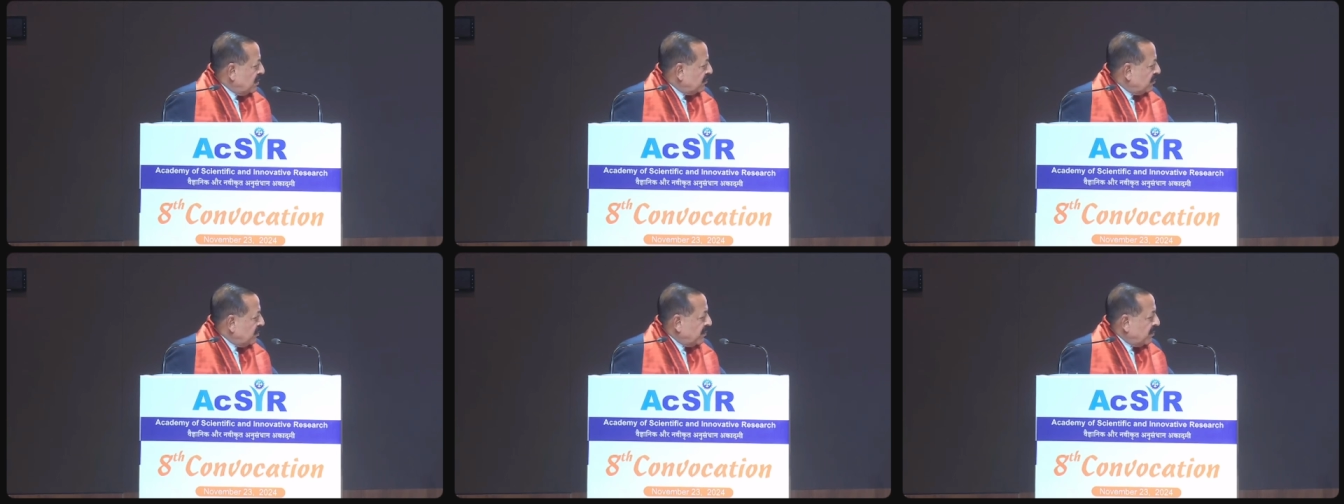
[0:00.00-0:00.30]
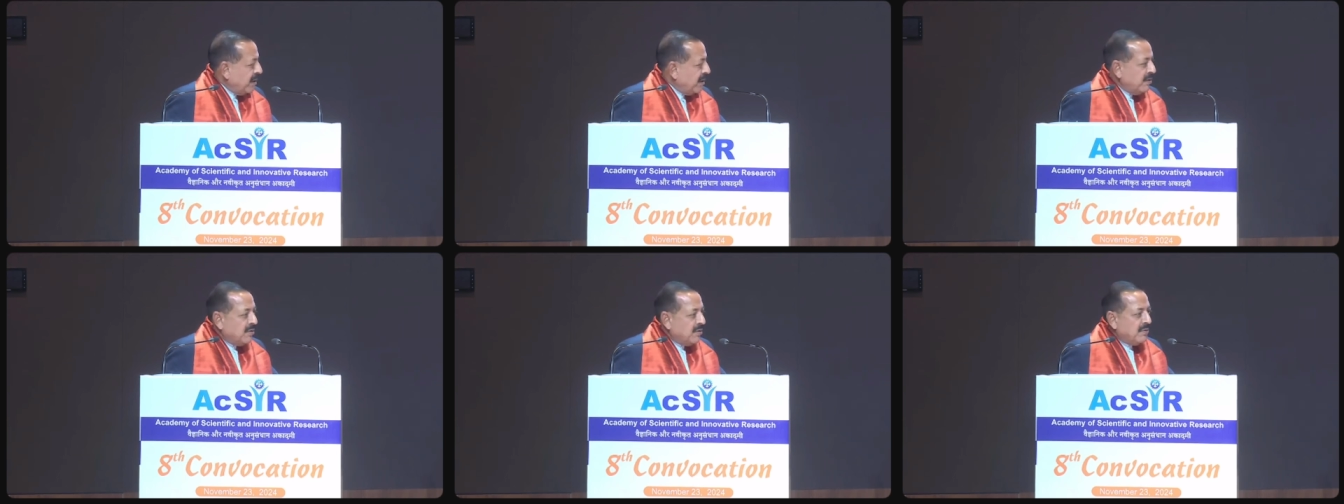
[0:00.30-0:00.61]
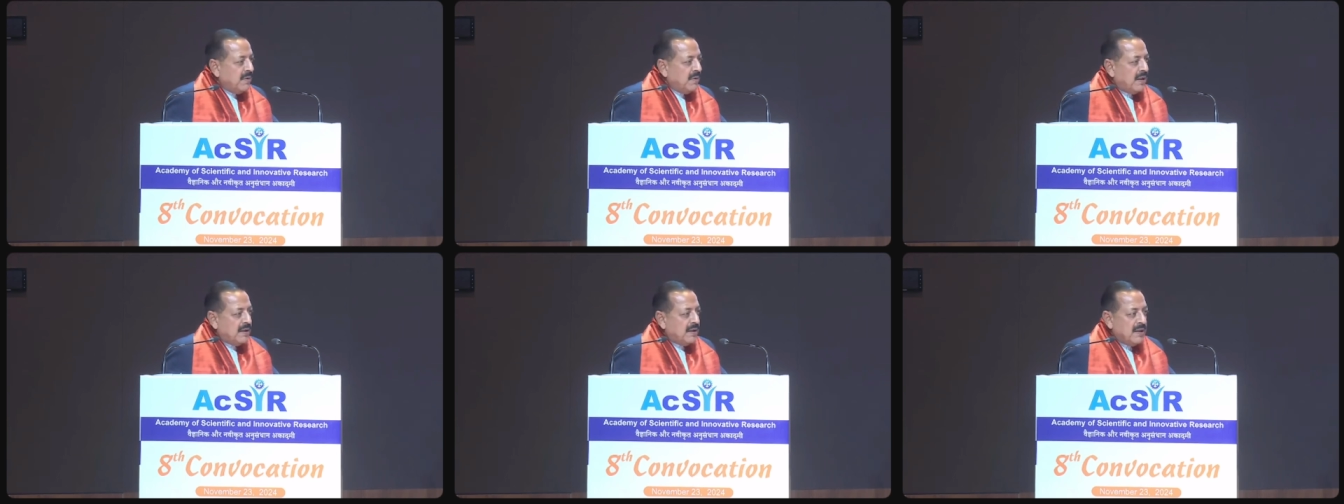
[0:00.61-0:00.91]
From my
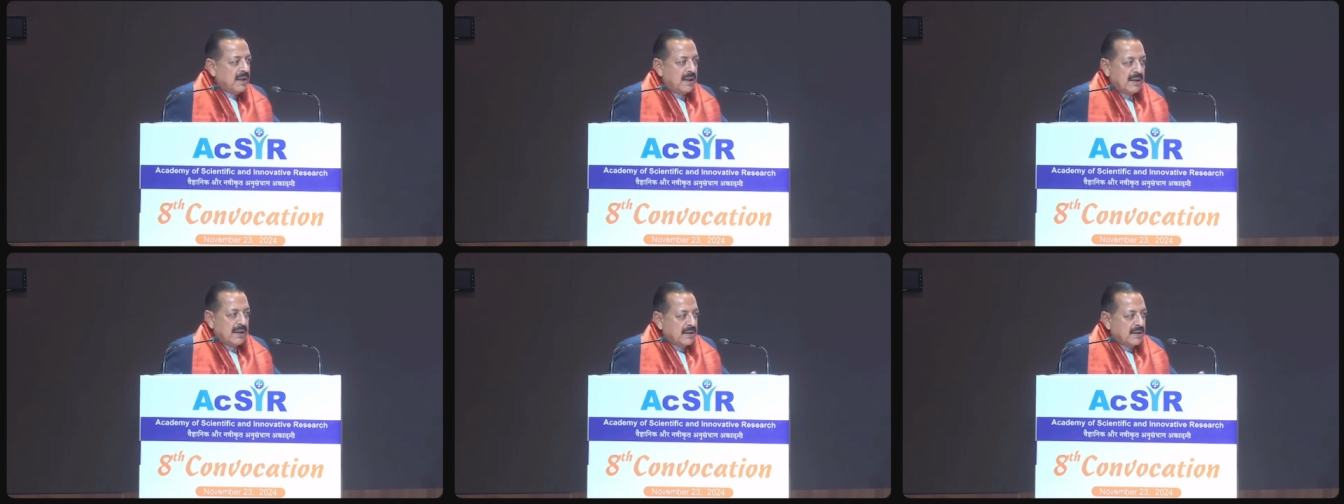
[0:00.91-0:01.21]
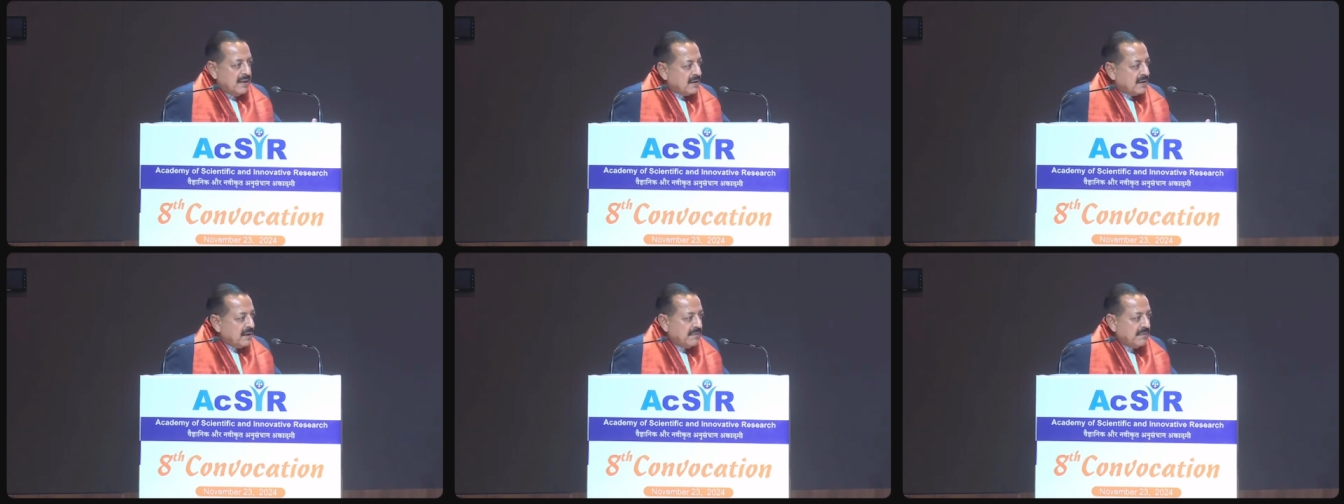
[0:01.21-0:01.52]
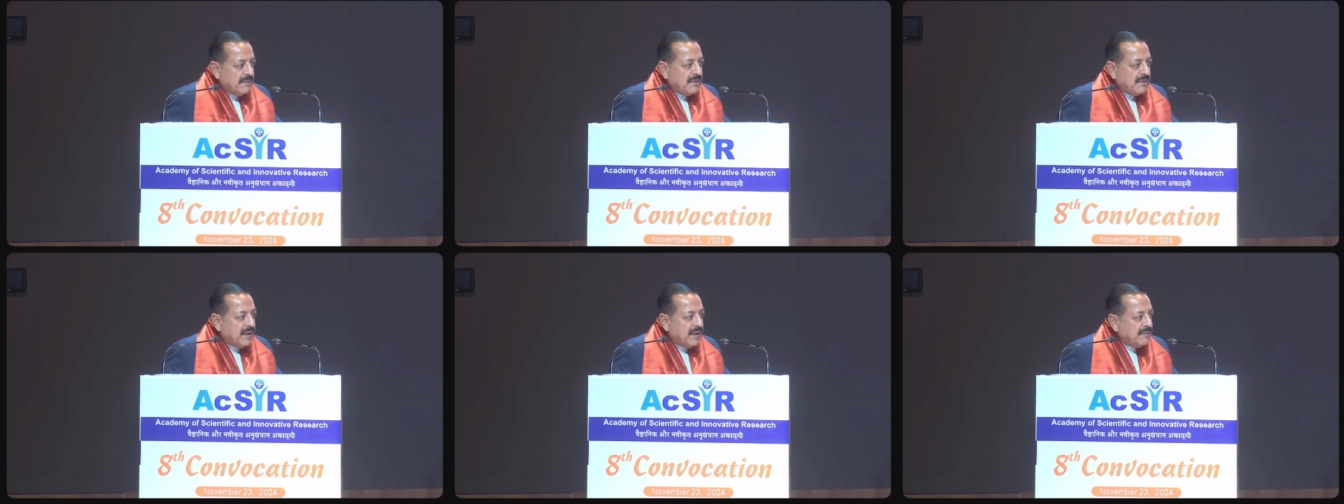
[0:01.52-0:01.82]
own village. They said,
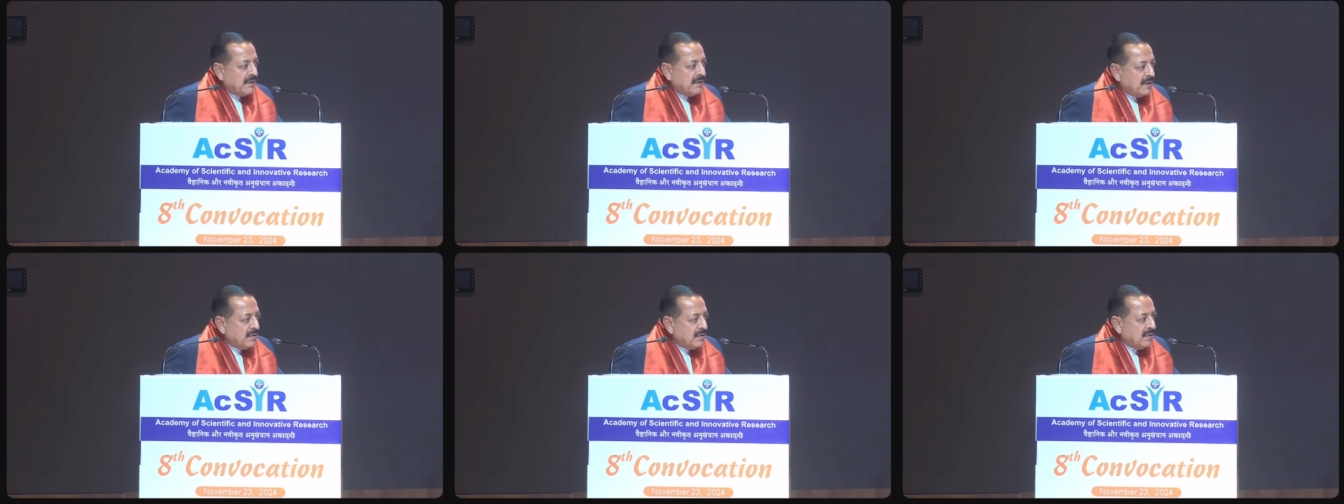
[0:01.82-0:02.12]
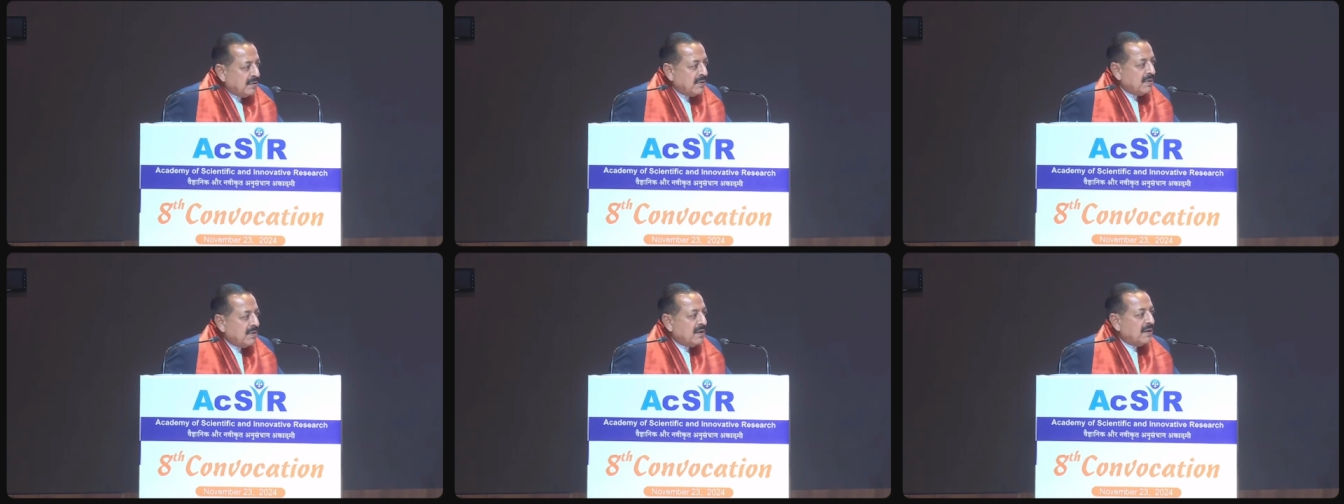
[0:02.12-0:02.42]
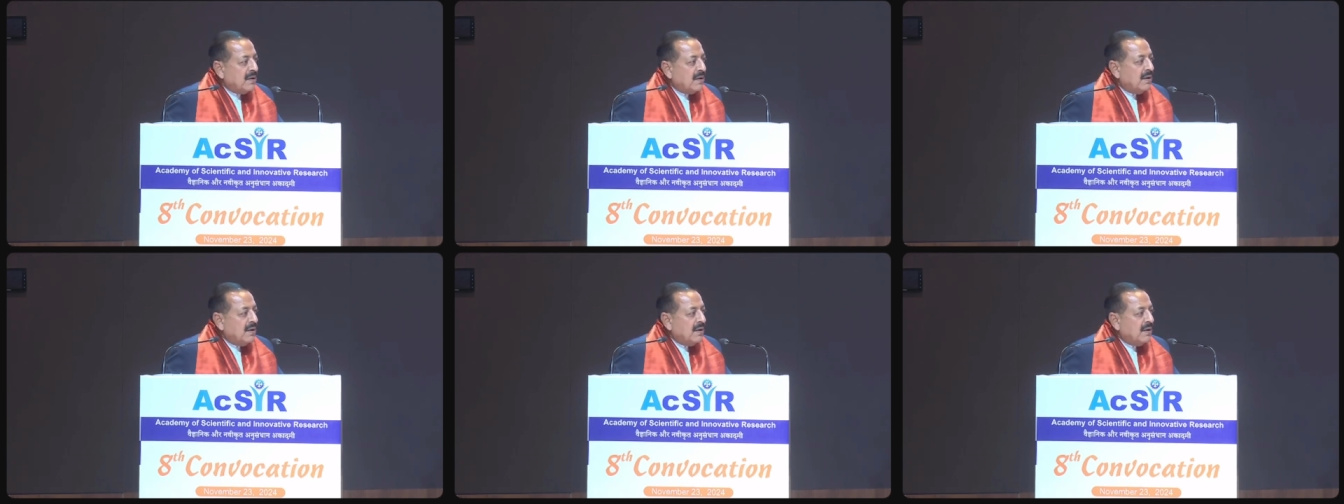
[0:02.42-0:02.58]
we were never told